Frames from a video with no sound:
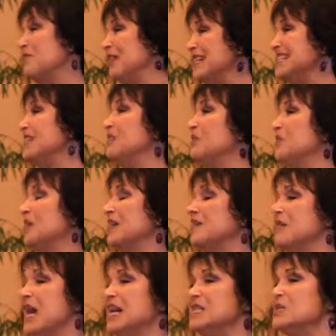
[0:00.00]
Praise the Lord.
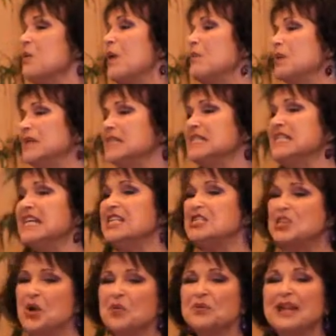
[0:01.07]
So I want to say
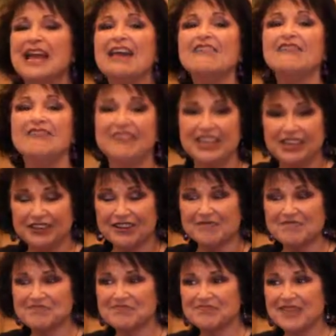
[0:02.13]
don't have
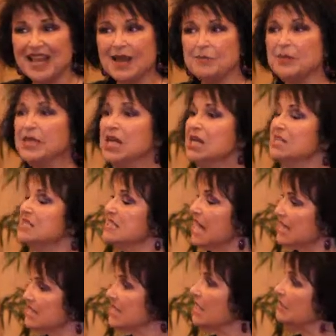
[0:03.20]
fear because
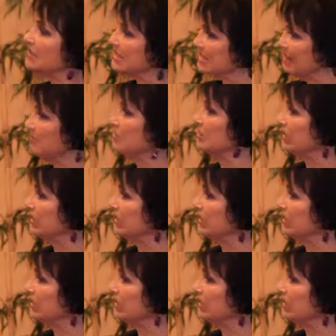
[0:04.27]
that's how the devil